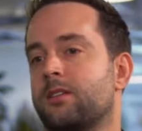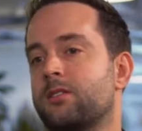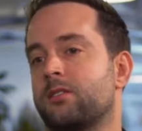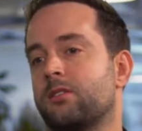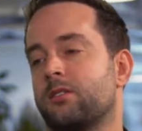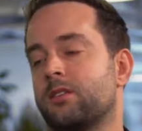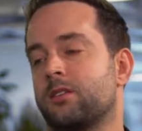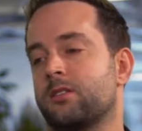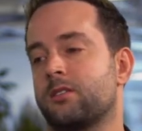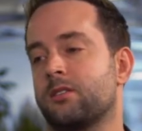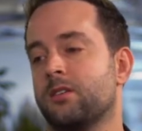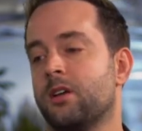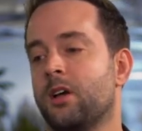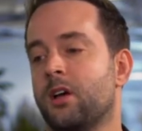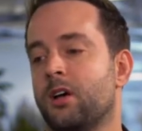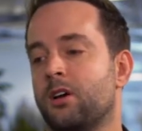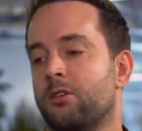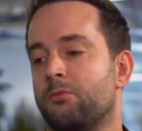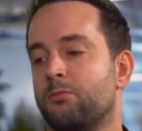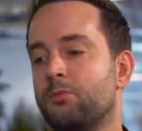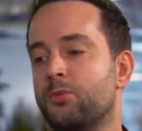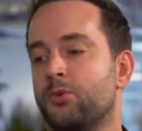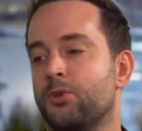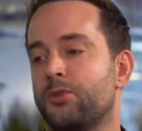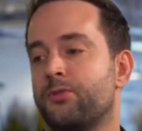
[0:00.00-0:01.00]
So this
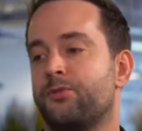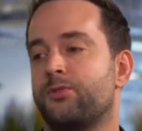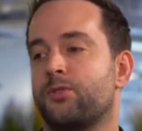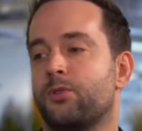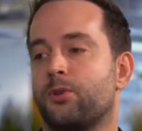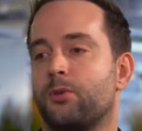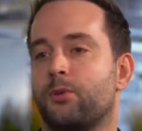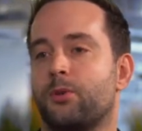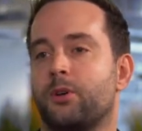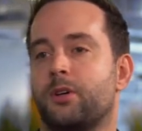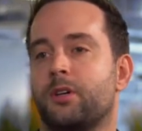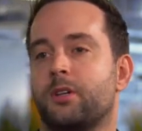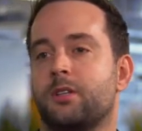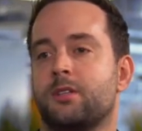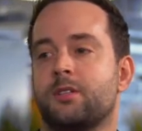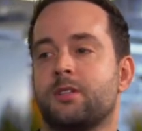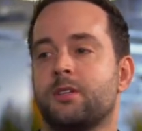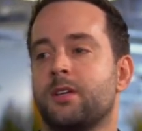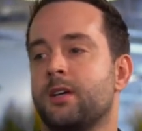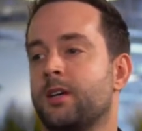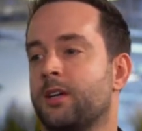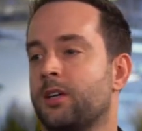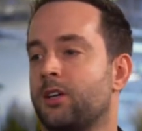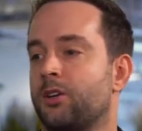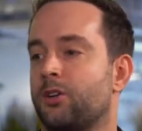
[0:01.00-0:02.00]
move towards,
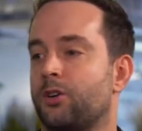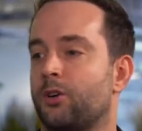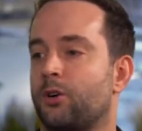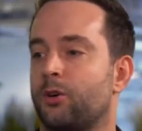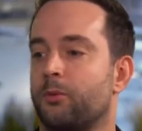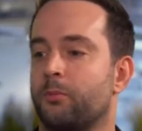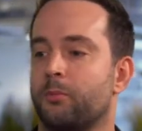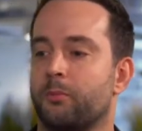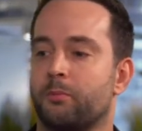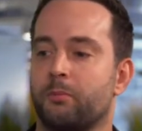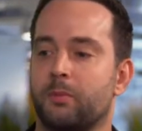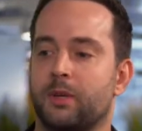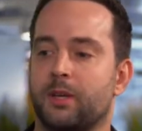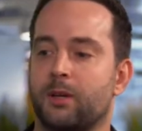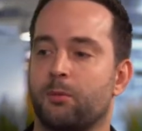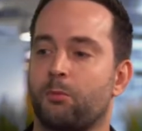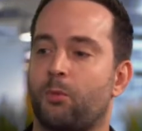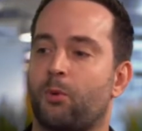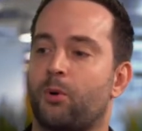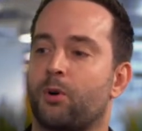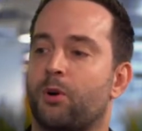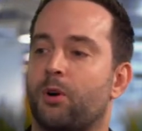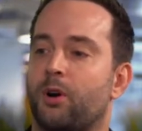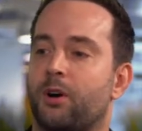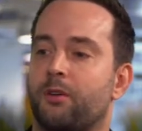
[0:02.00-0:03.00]
being
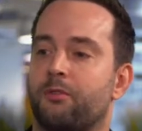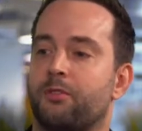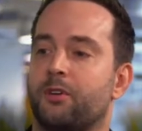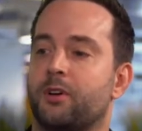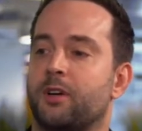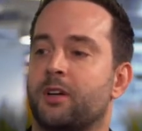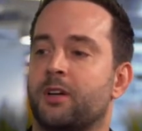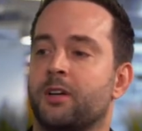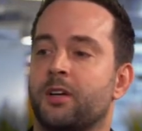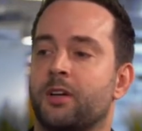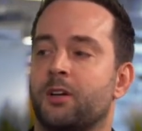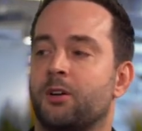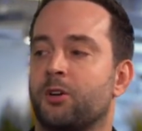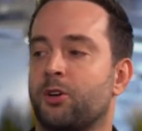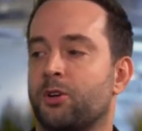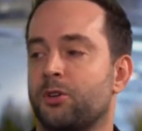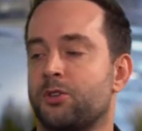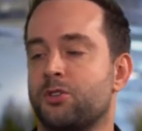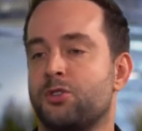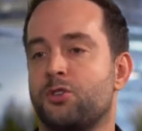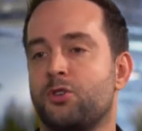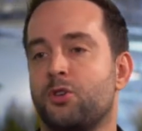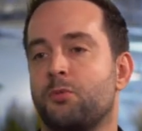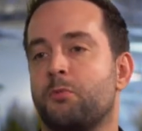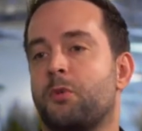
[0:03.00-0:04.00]
more of a
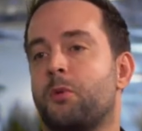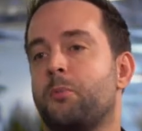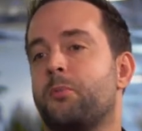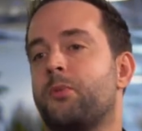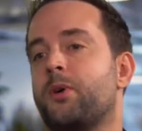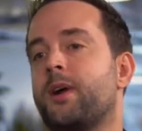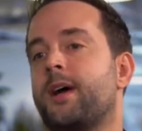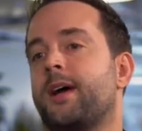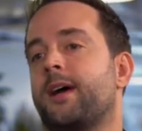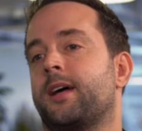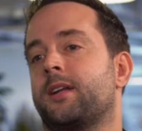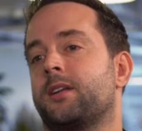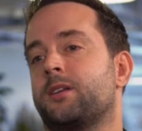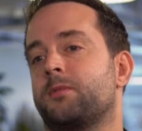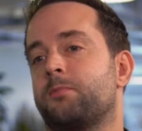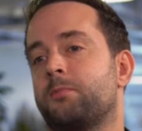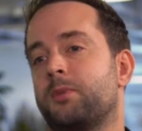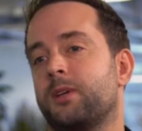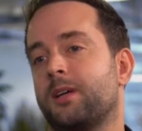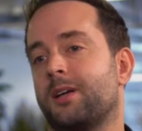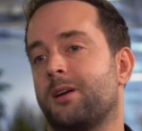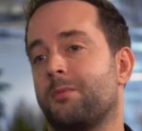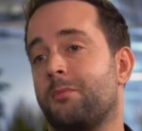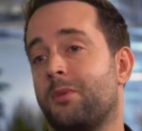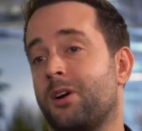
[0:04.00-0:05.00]
consumer brand,
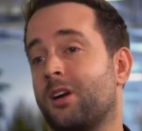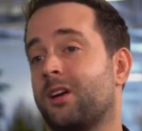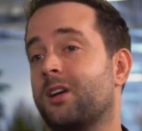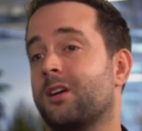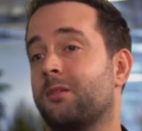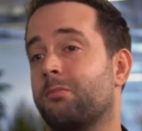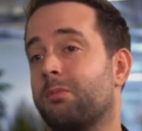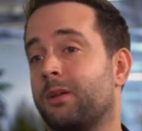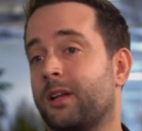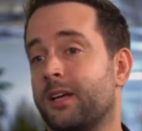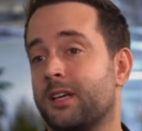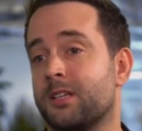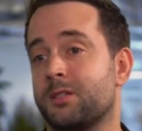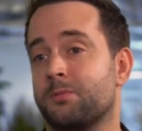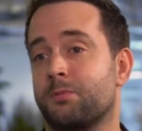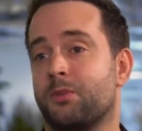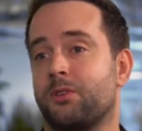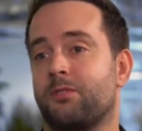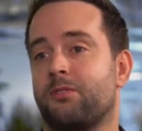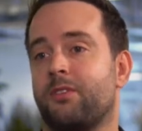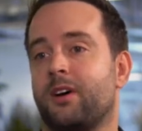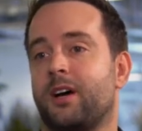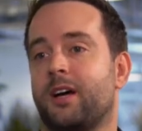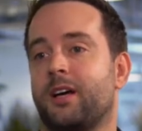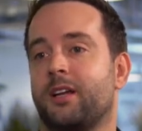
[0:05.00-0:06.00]
being a marketplace
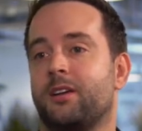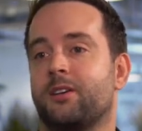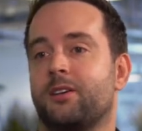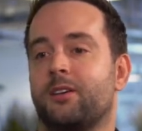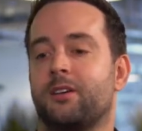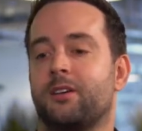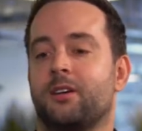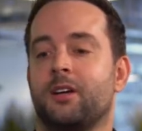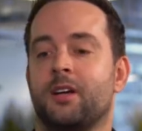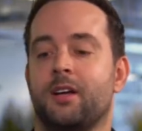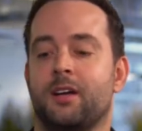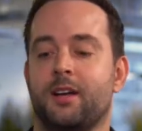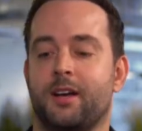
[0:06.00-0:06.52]
provider,